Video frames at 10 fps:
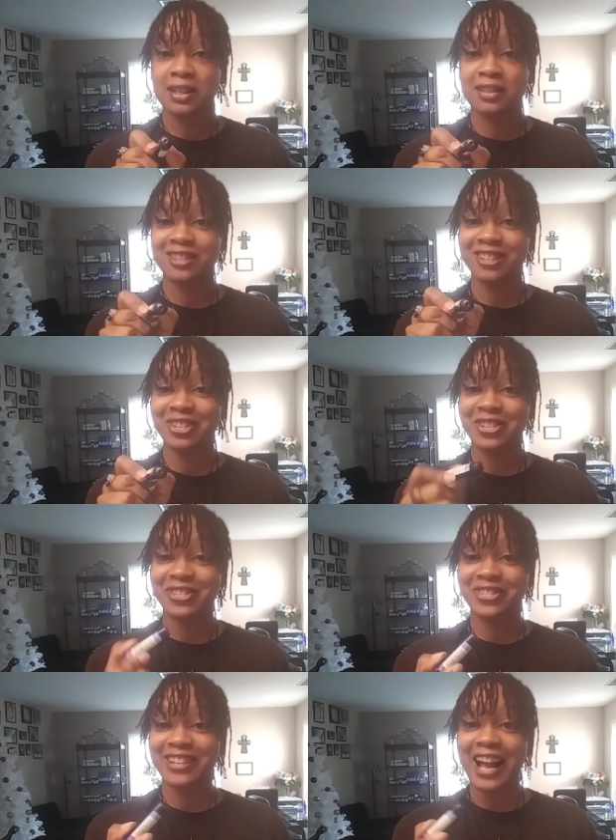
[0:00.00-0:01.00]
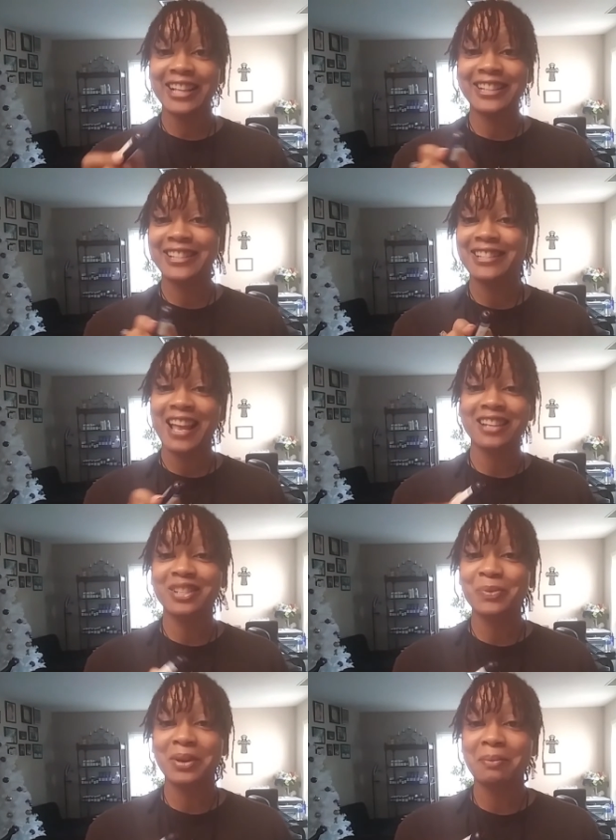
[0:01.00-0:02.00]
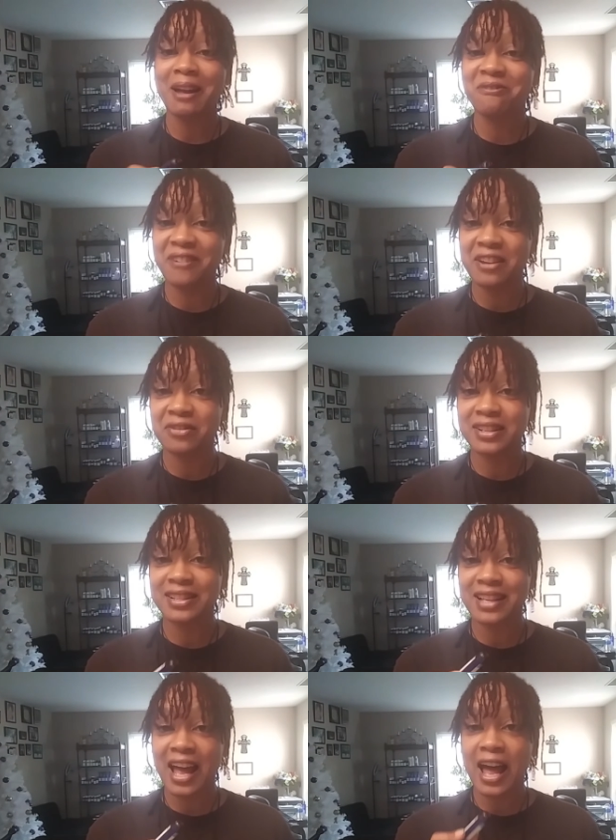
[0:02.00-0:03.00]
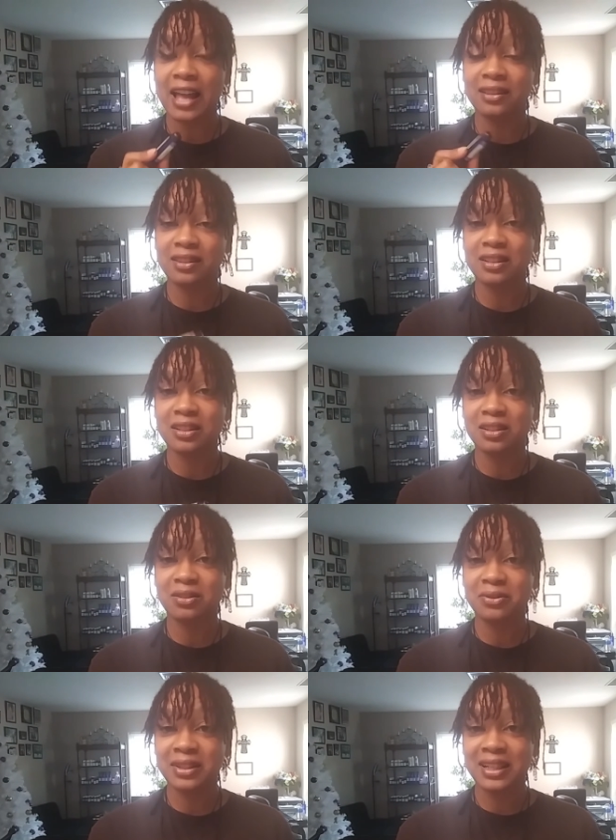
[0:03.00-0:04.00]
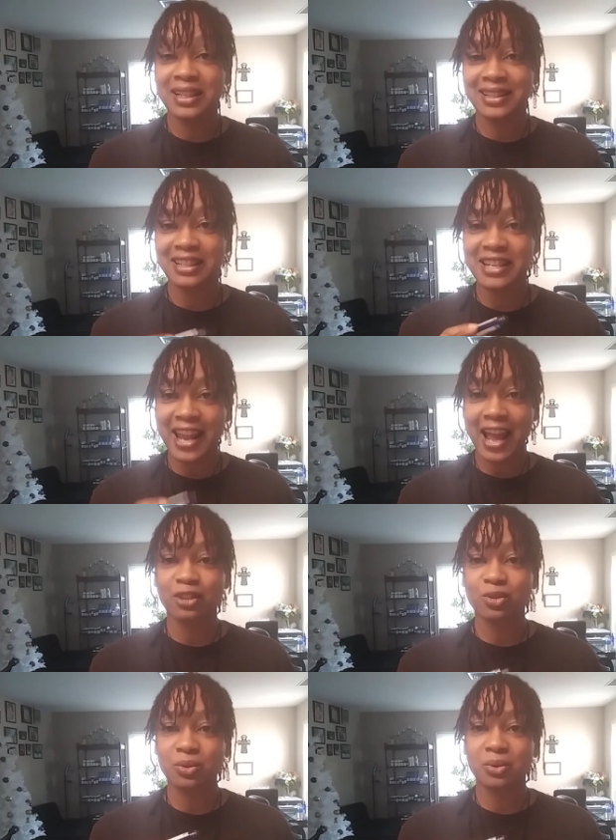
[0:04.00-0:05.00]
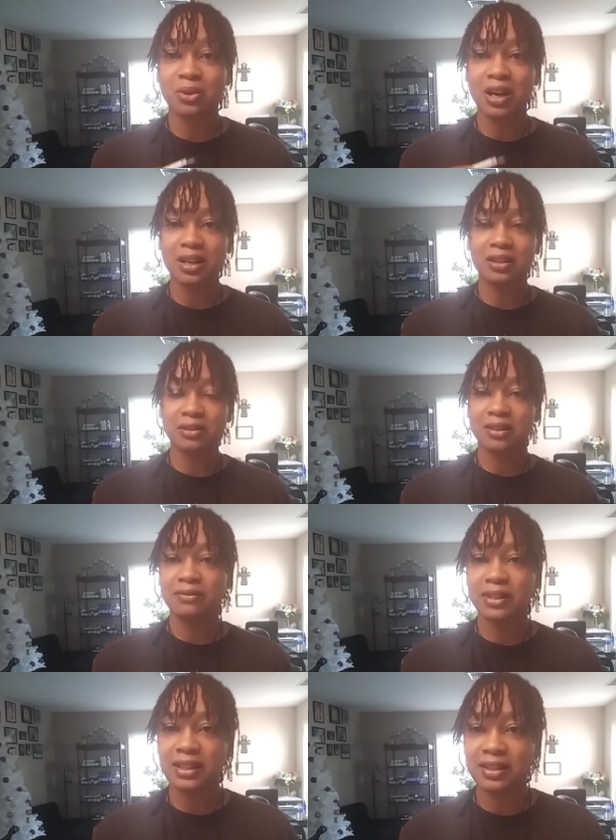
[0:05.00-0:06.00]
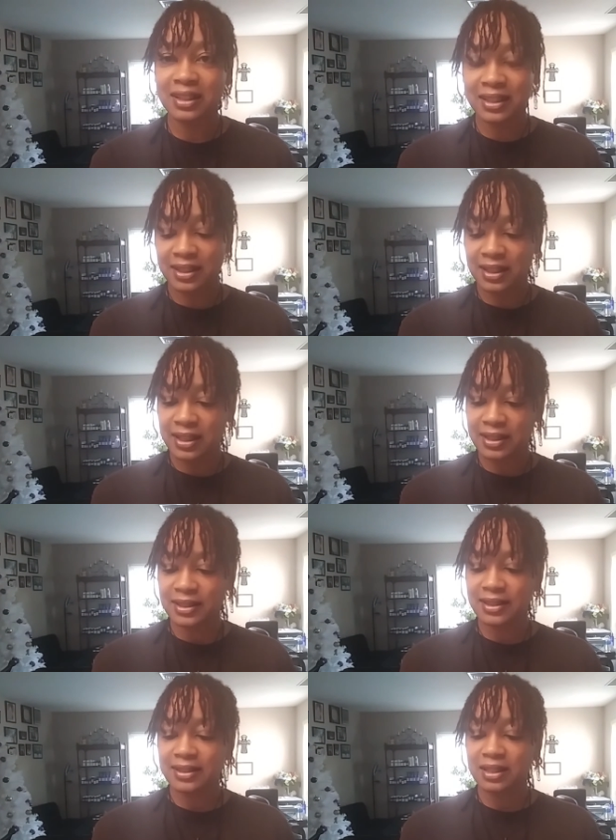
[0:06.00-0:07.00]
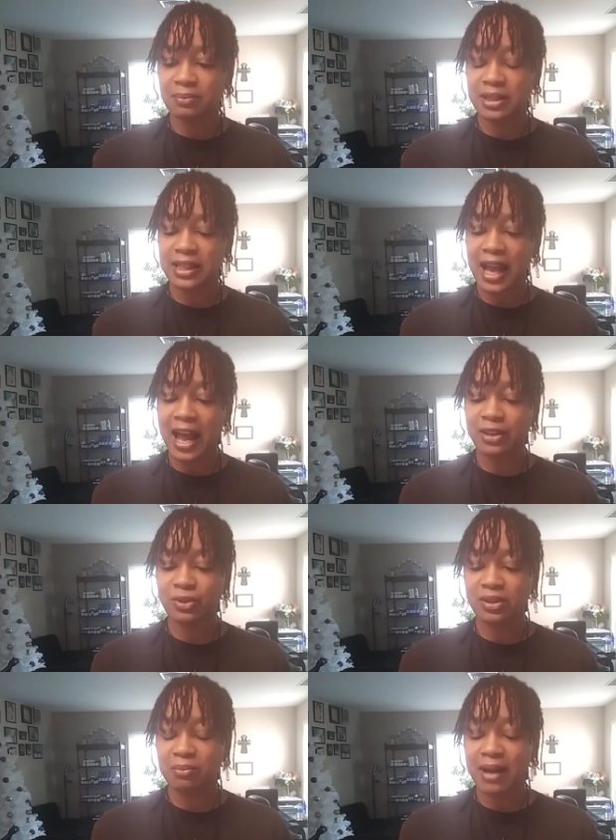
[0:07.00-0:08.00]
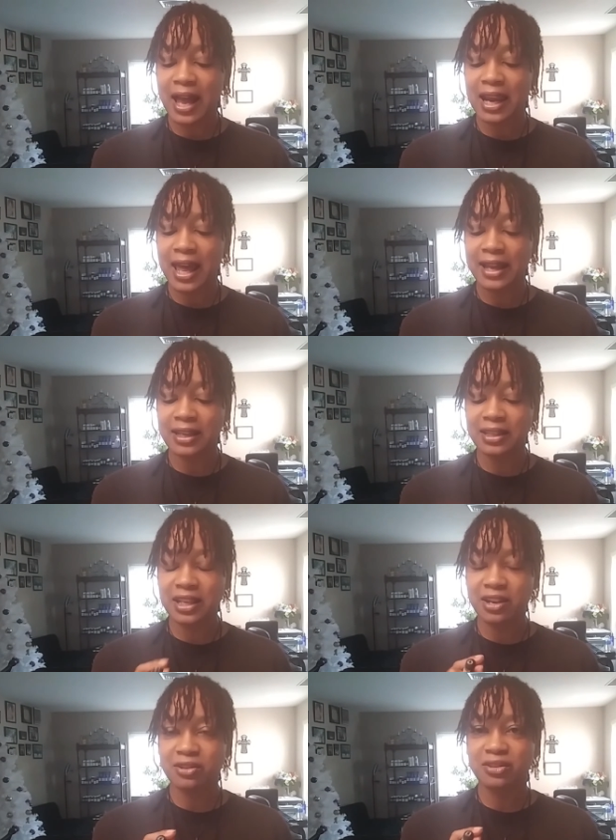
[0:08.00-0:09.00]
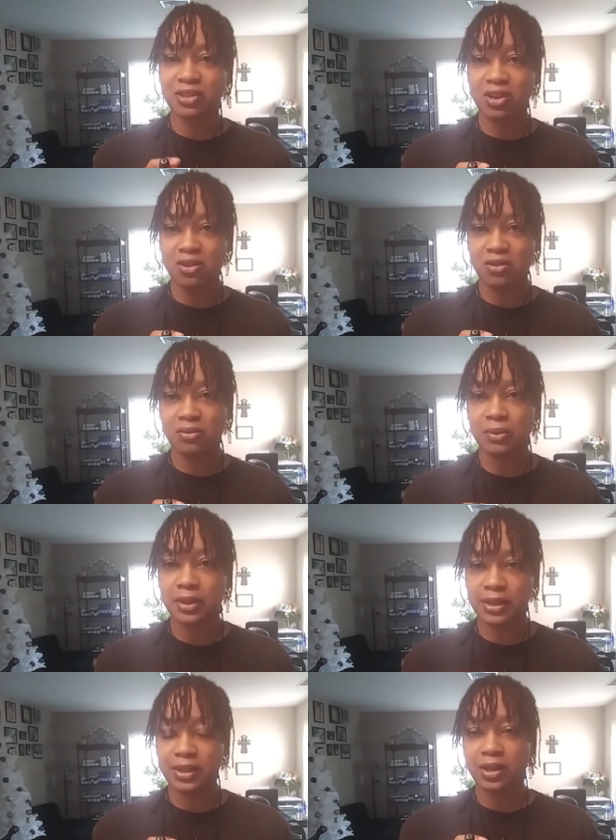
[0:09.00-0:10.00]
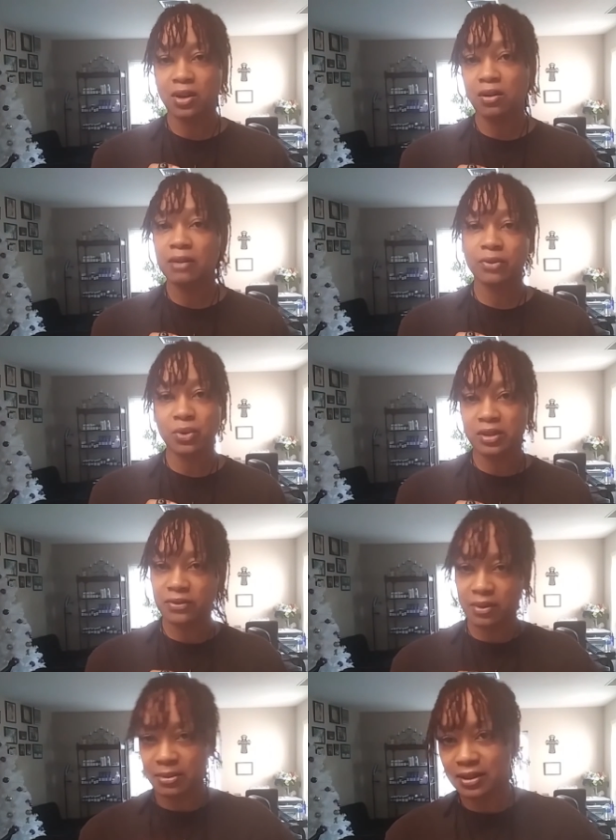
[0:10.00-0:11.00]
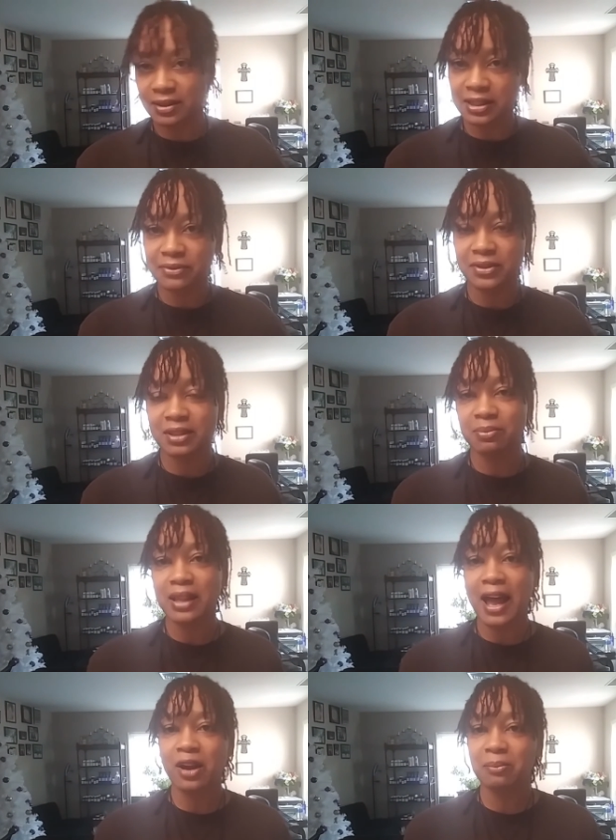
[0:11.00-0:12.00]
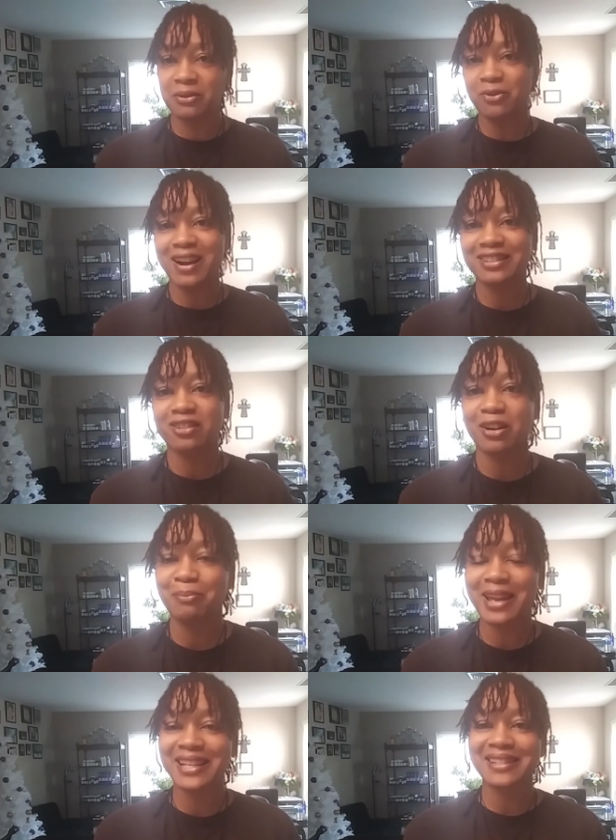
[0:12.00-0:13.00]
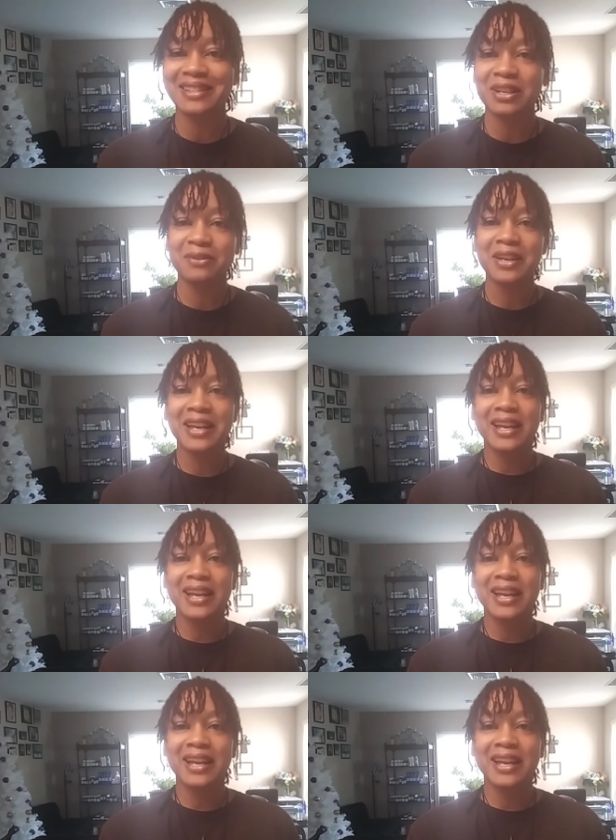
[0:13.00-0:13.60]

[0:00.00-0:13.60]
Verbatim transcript: So this is actually one of my favorites. I love the natural color of it. This is something that I used to buy like years ago, you know, of course from a different supplier before I started making stuff.